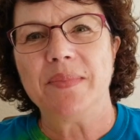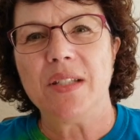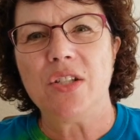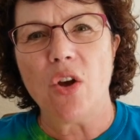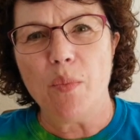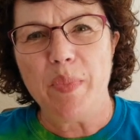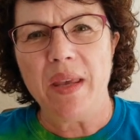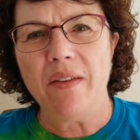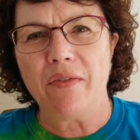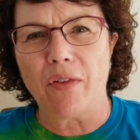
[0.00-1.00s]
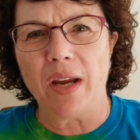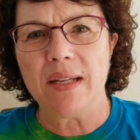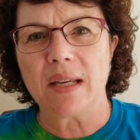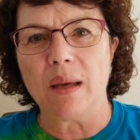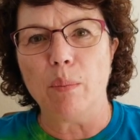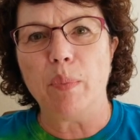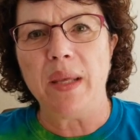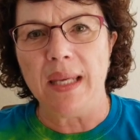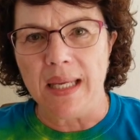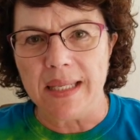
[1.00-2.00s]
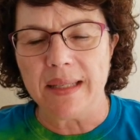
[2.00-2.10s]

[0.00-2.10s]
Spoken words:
don't be afraid to compete.